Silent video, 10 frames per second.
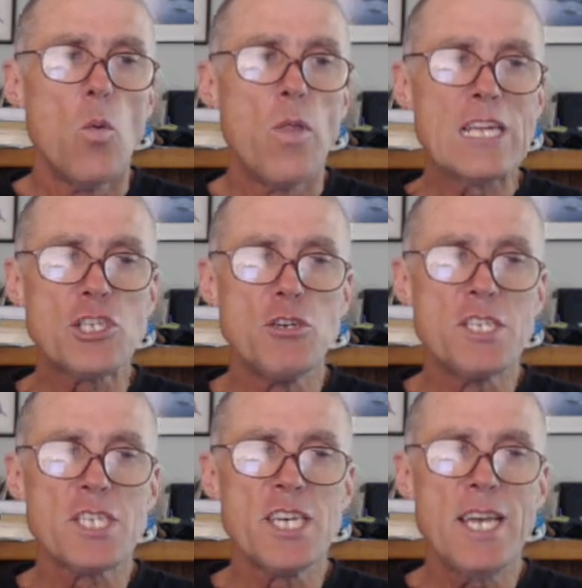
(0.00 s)
That should
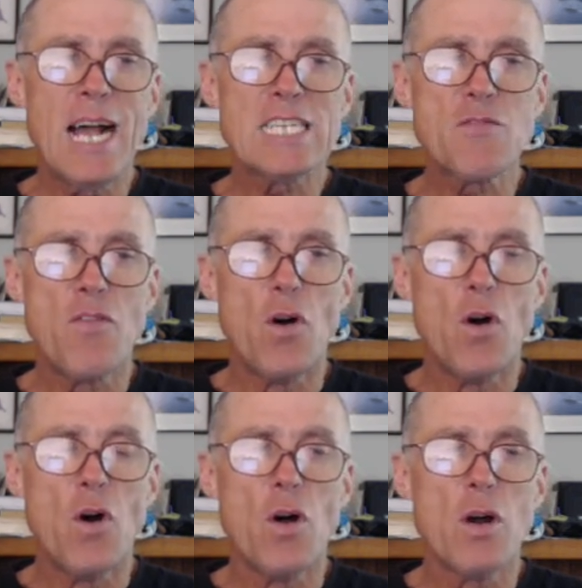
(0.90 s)
see us
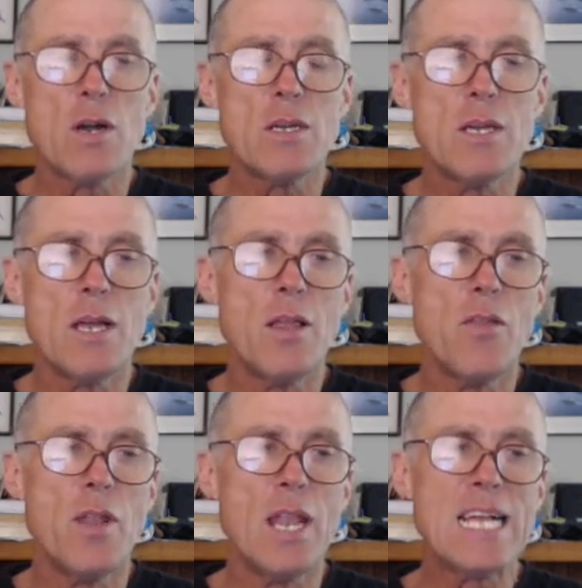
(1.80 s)
for
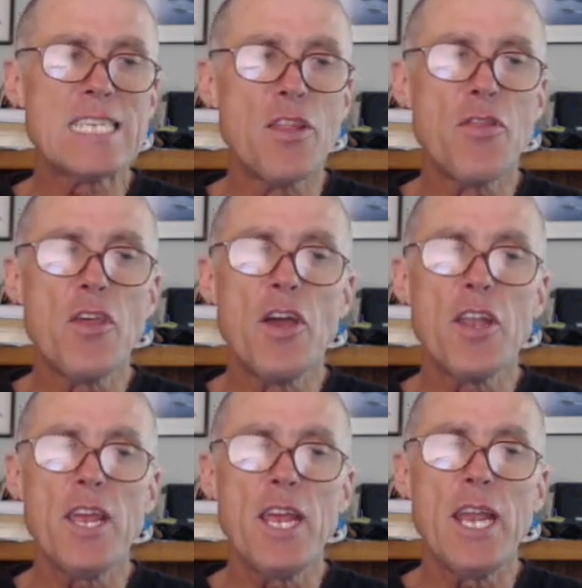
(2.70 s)
lesson
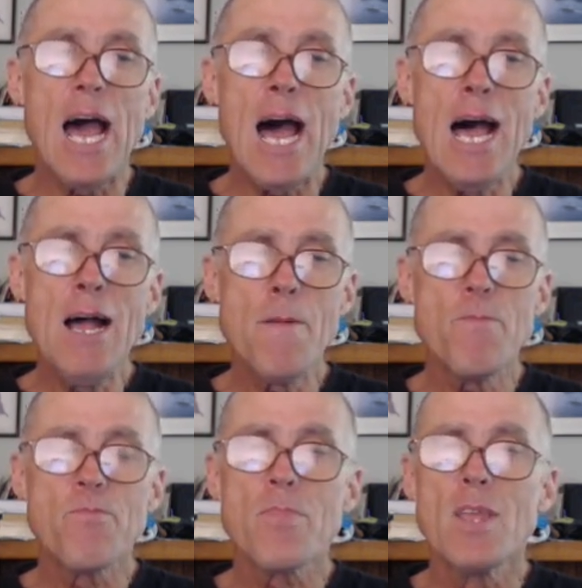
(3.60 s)
13A.
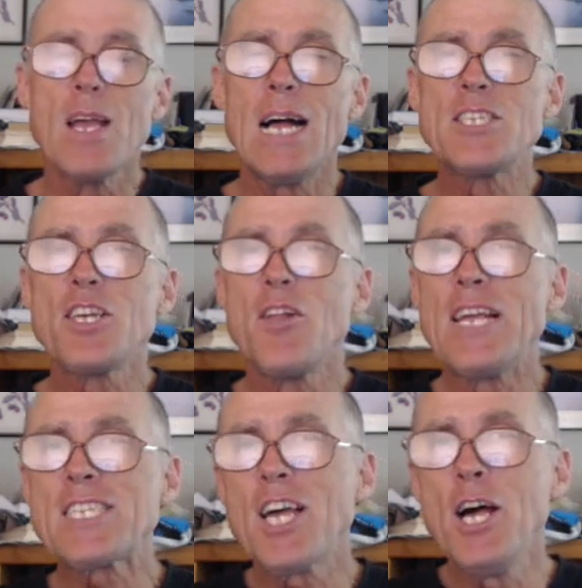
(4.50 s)
Until
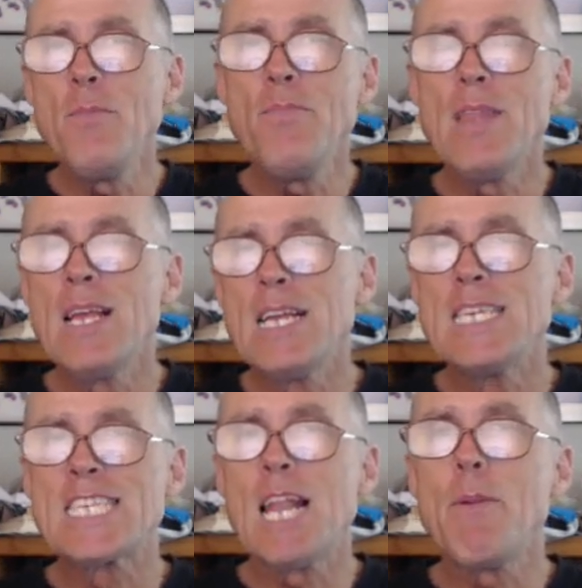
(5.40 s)
next time,
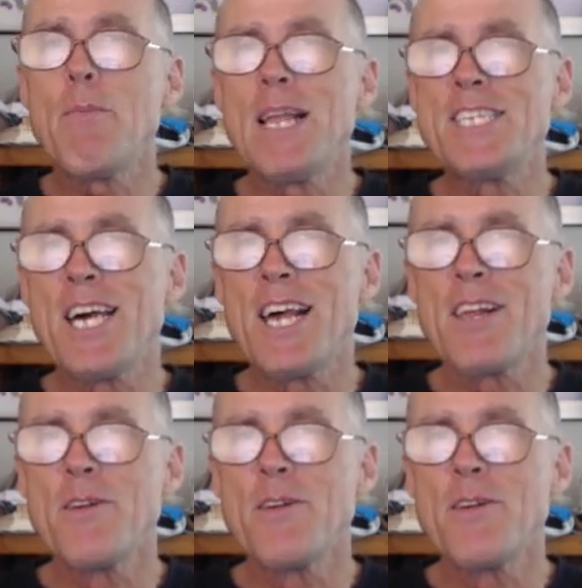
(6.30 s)
selamat belajar.